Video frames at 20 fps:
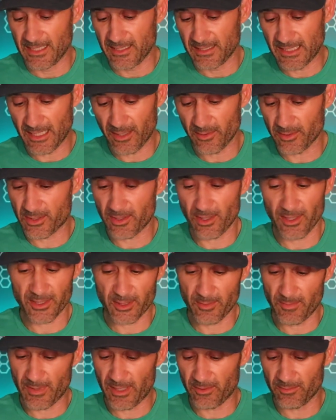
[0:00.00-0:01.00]
Now it talks
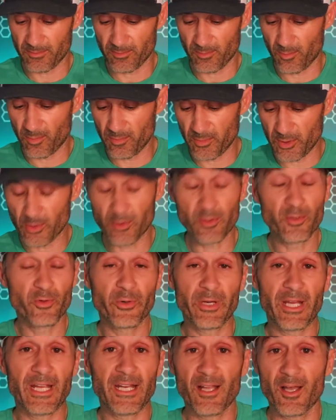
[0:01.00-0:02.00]
about you can
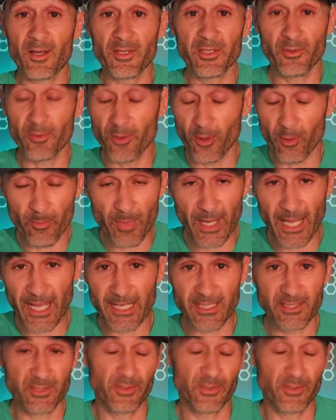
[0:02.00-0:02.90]
create your own bag,